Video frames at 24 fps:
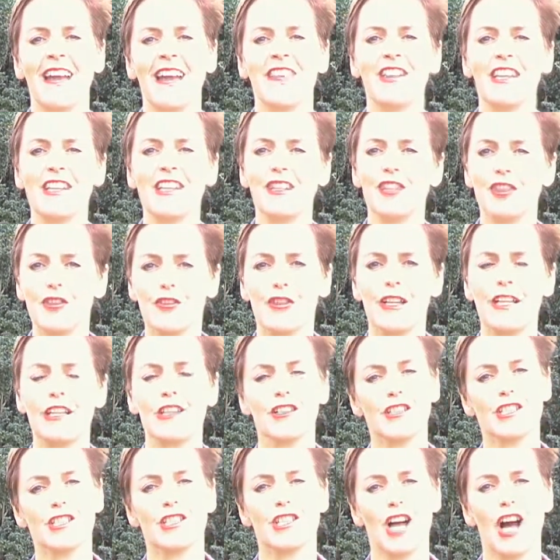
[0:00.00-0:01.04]
And then agree
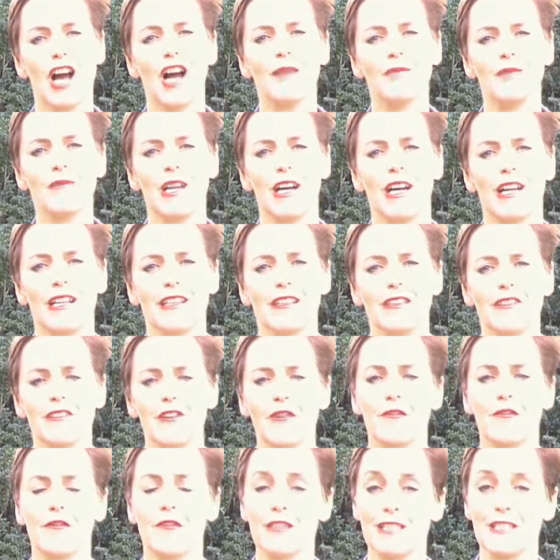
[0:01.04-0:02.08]
on a timeline
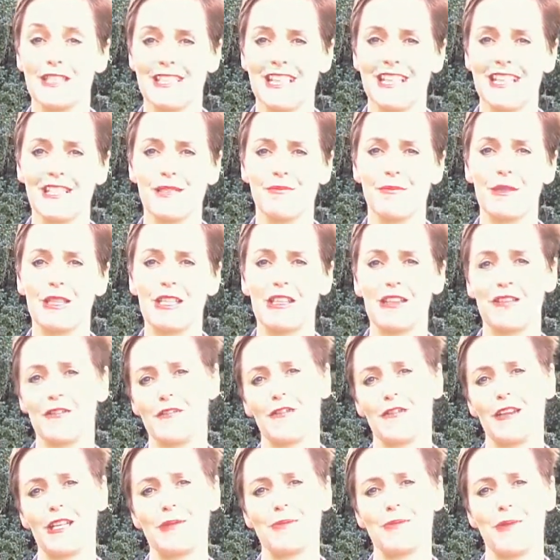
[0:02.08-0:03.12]
for assessment and
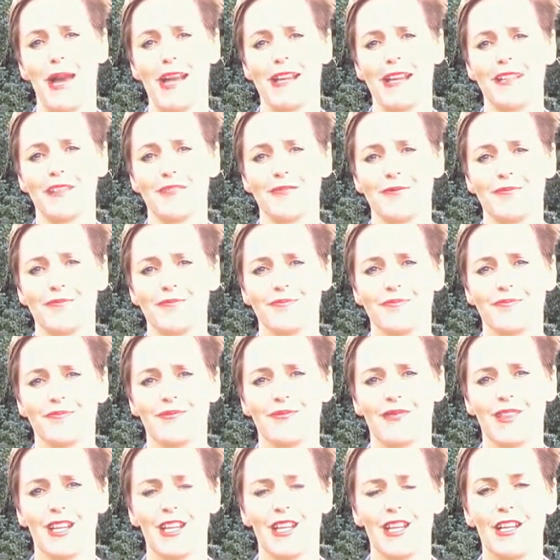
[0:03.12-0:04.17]
feedback.
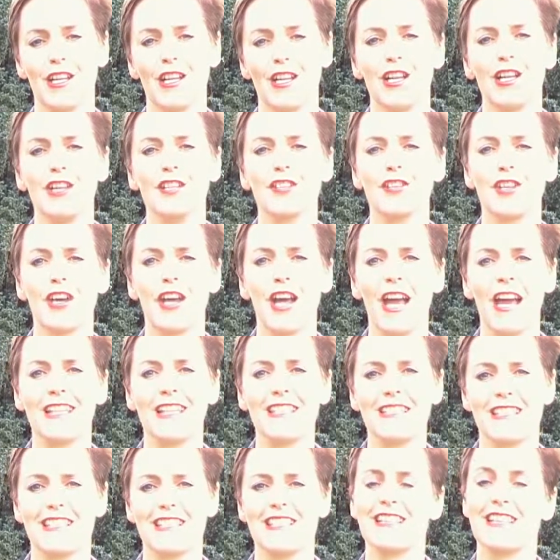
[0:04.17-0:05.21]
So how
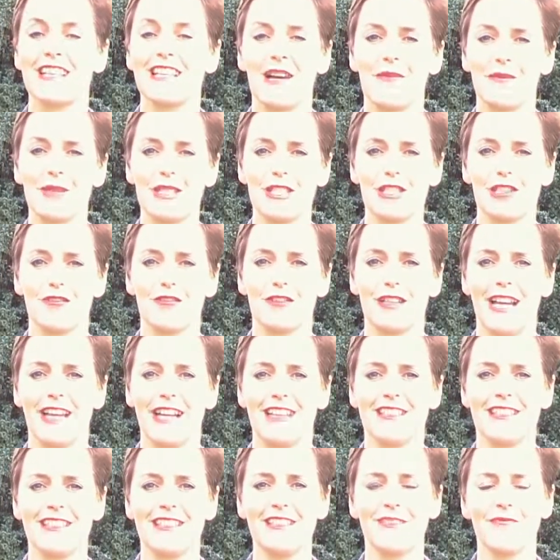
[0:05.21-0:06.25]
does this come into
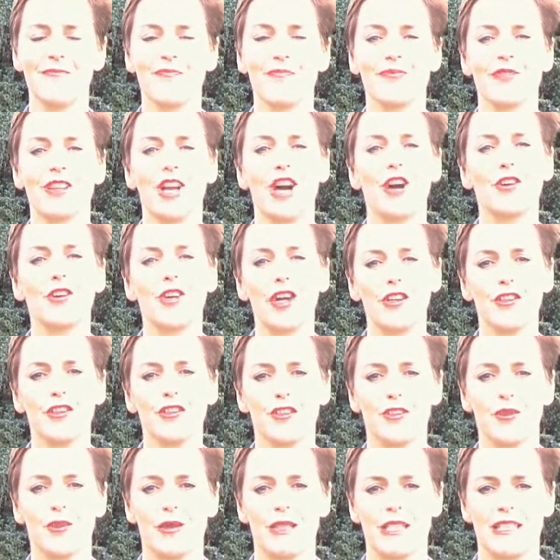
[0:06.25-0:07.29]
reality? I'll go
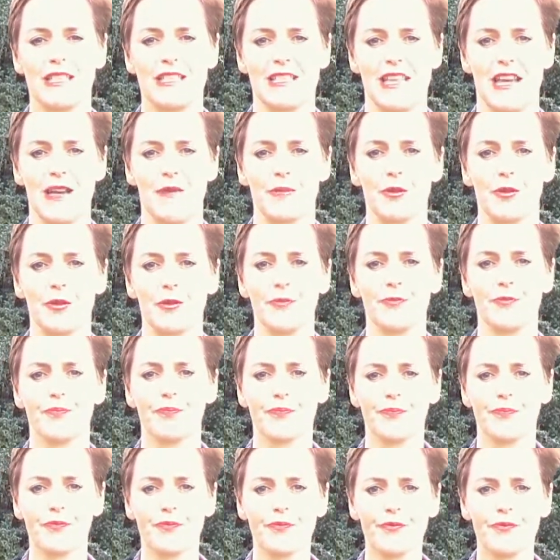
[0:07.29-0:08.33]
through an example.
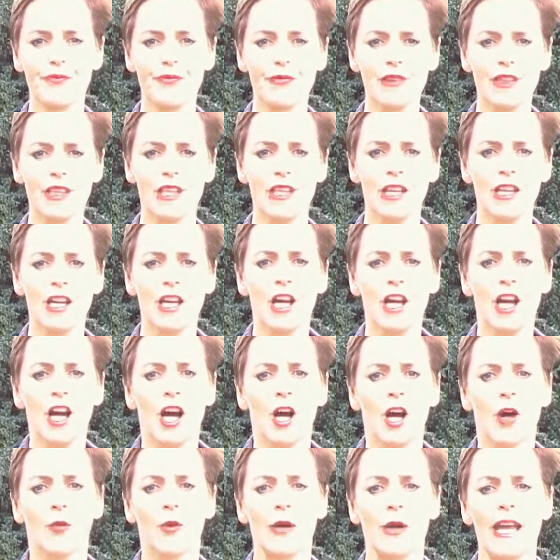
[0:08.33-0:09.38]

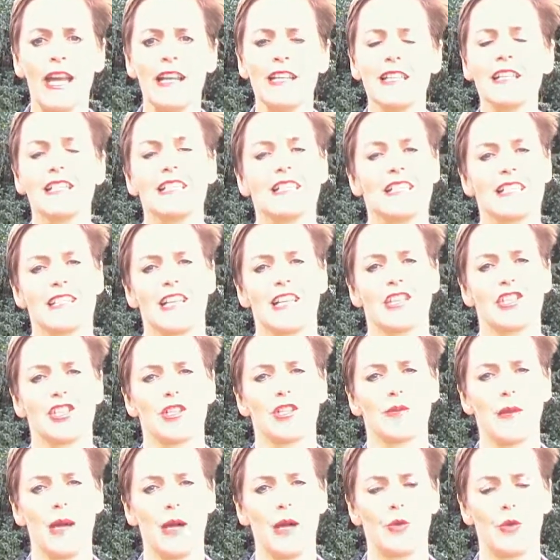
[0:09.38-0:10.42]
We had a
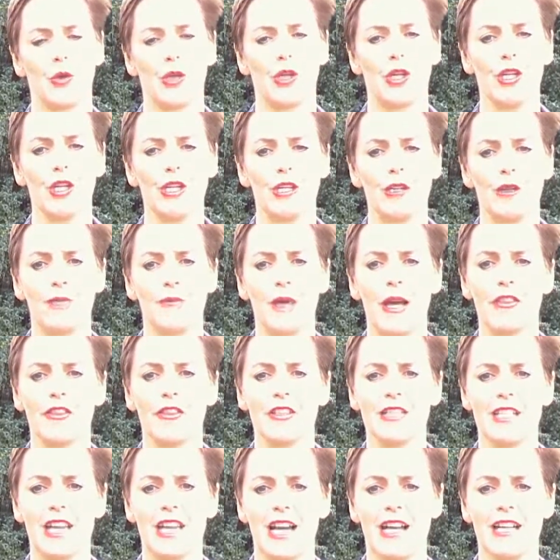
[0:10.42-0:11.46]
discussion about work, about
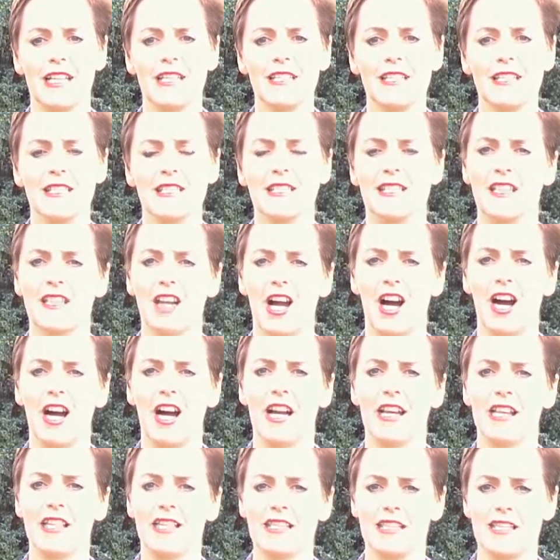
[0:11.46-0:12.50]
the tasks that
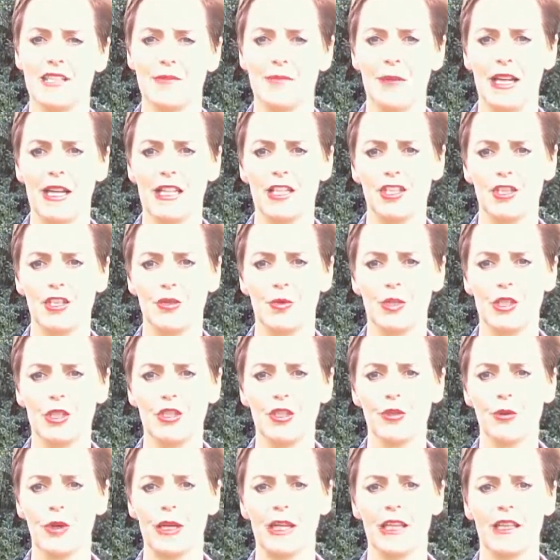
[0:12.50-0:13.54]
I, as the manager, were
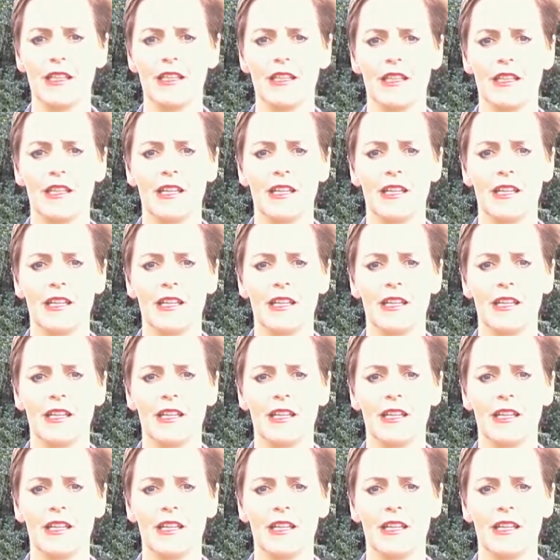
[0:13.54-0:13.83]
doing